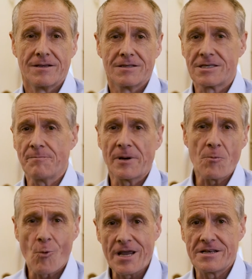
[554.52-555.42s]
Simply
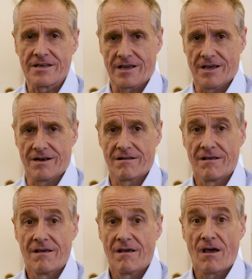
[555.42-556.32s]
waiting and
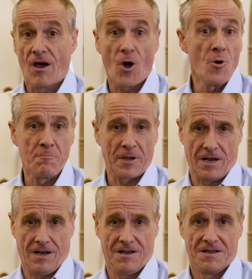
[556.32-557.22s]

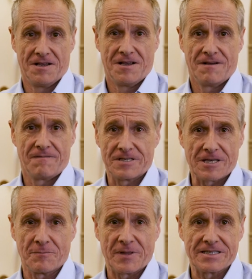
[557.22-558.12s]
hoping for
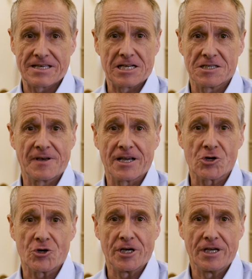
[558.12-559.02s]
something
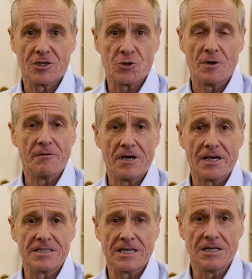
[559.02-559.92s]
satisfactory to
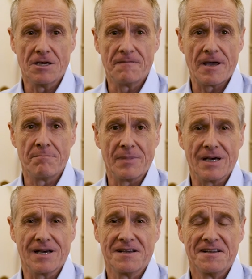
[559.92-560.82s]
arise in
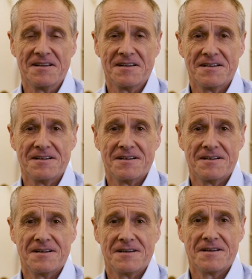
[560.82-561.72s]
November
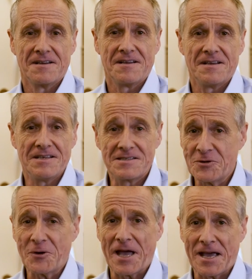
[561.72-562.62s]
is
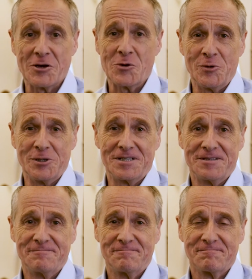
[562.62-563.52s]
not
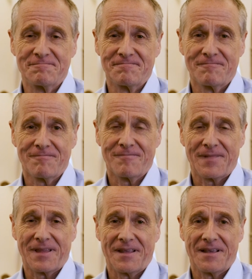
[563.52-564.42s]
adequate,
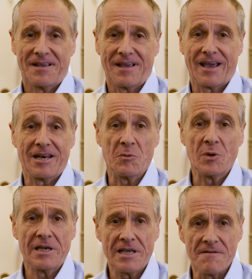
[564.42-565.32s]
and it
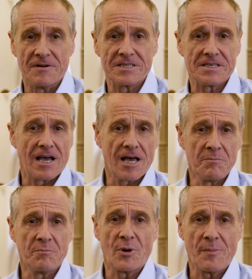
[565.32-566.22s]
will leave us
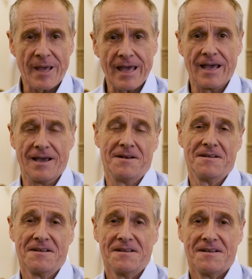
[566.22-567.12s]
unprepared
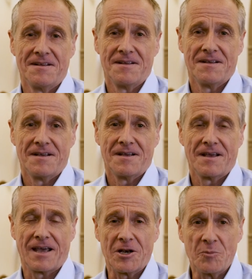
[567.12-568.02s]

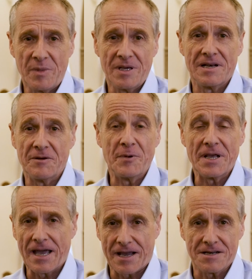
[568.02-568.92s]
and merely
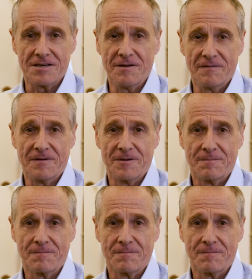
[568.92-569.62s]
reactive.